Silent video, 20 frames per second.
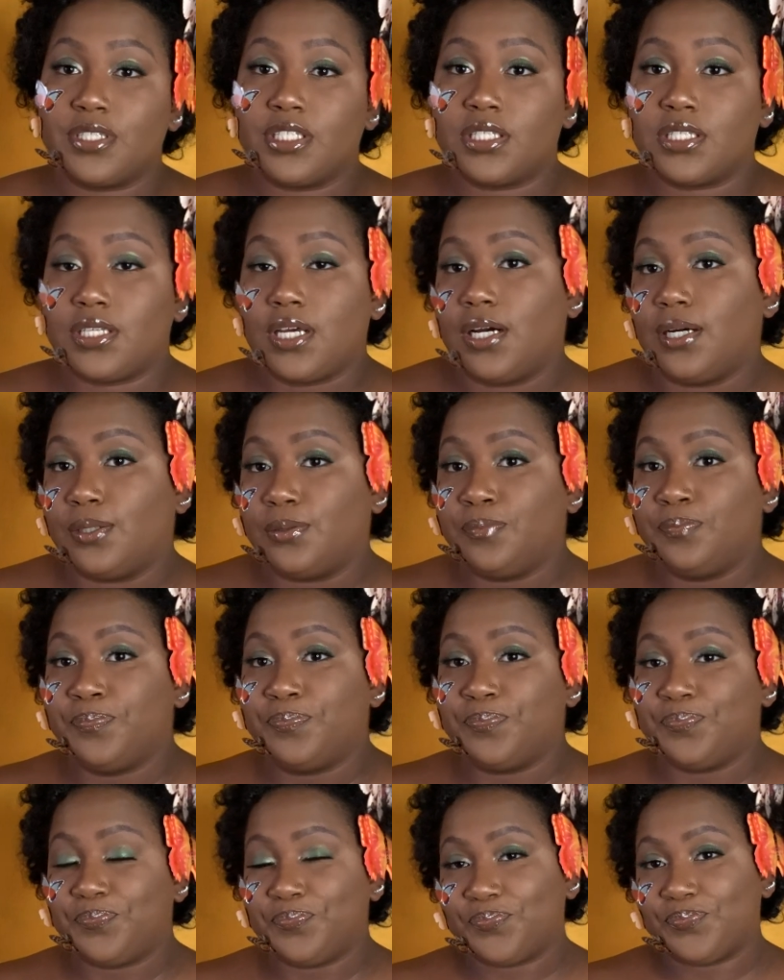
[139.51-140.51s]
So
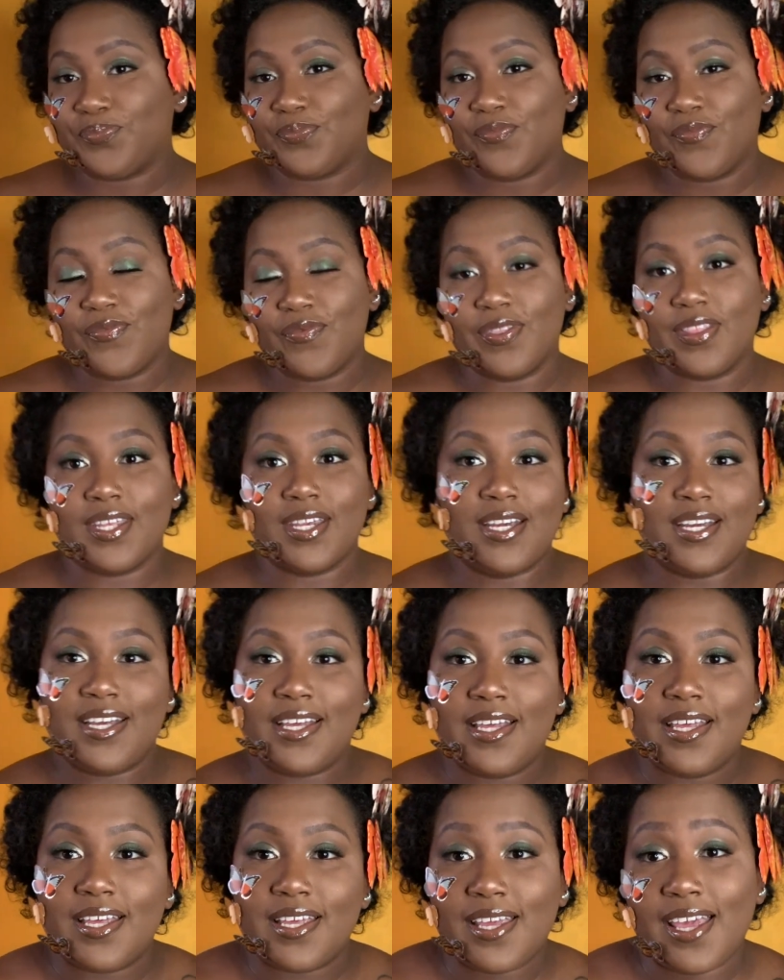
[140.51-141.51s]

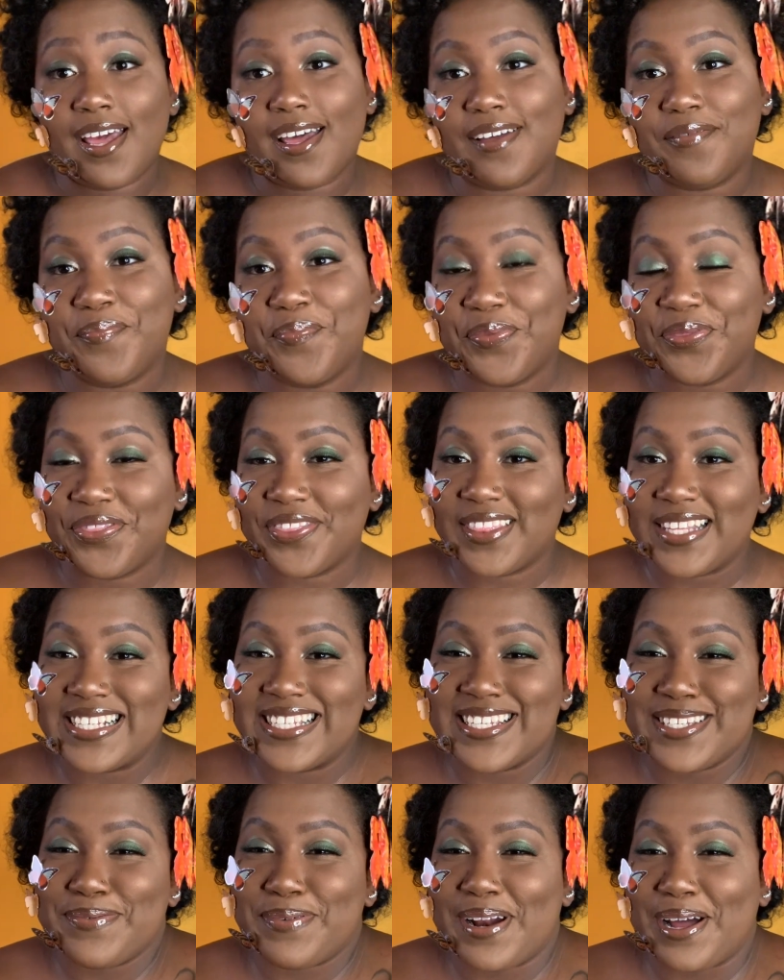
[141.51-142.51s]
yeah, this
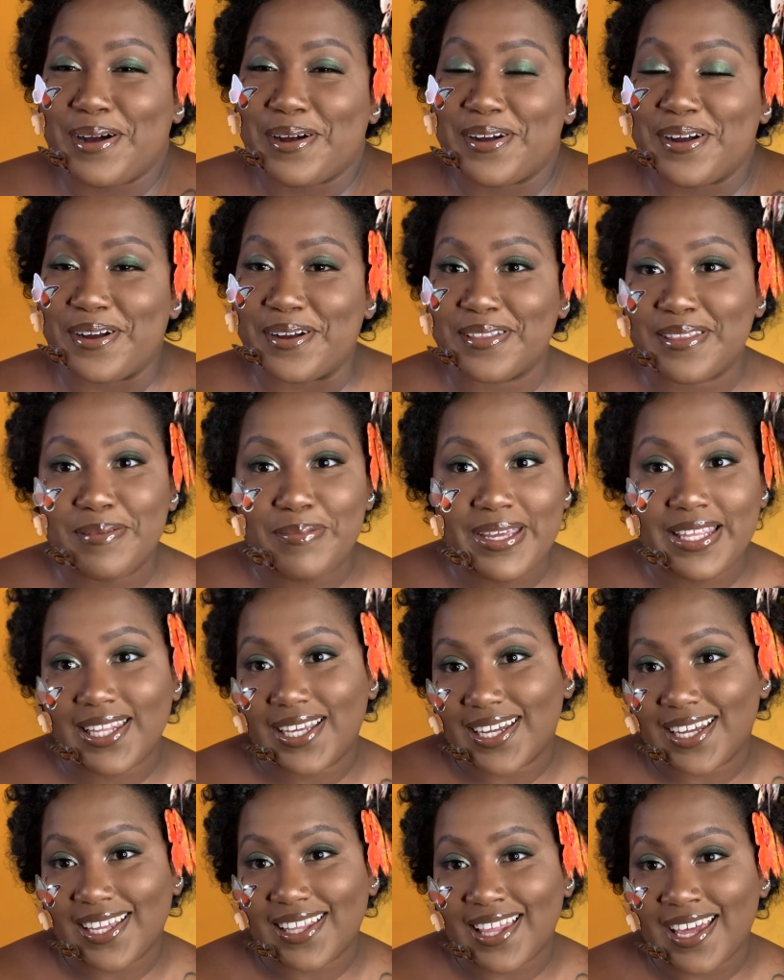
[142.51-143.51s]
is what I'll currently be
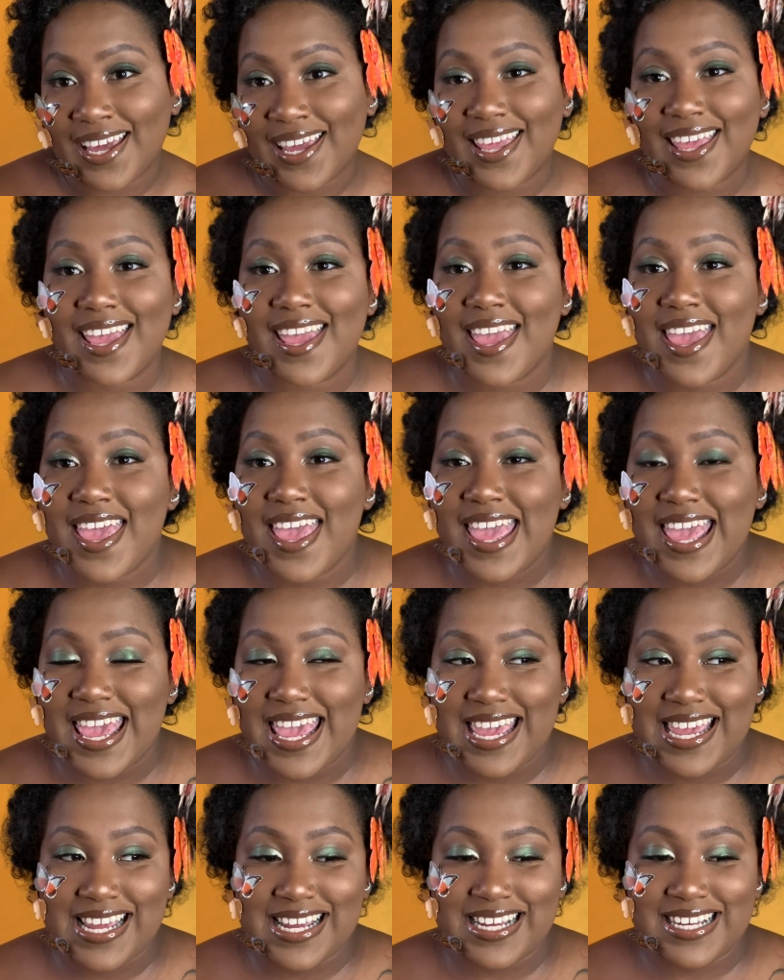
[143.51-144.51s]
looking like,
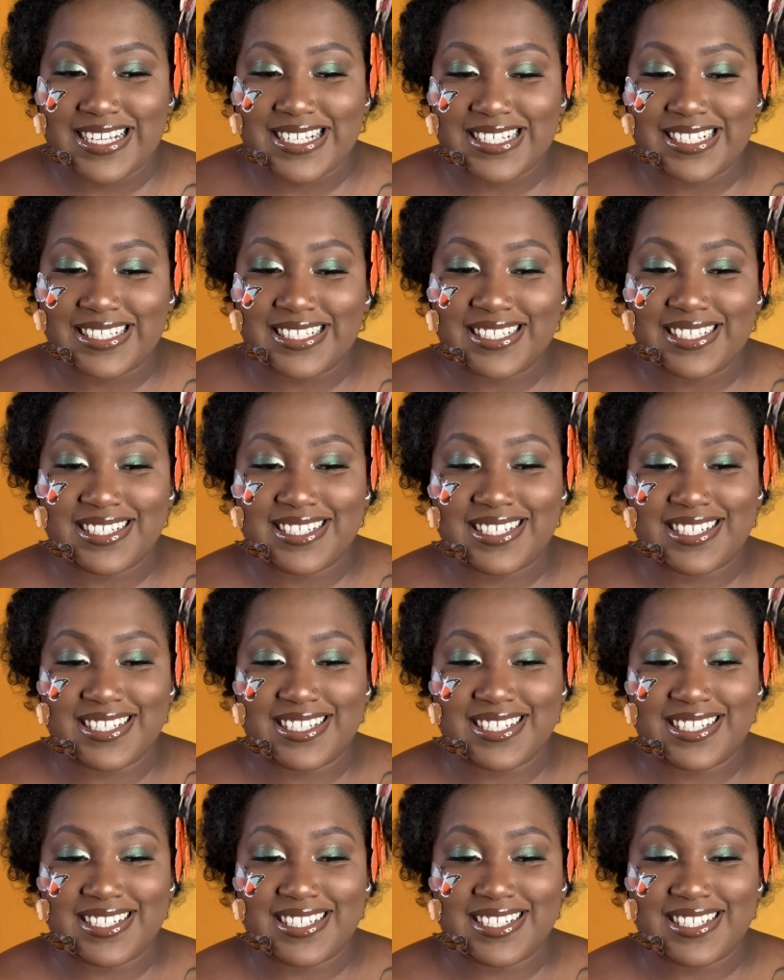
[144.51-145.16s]
and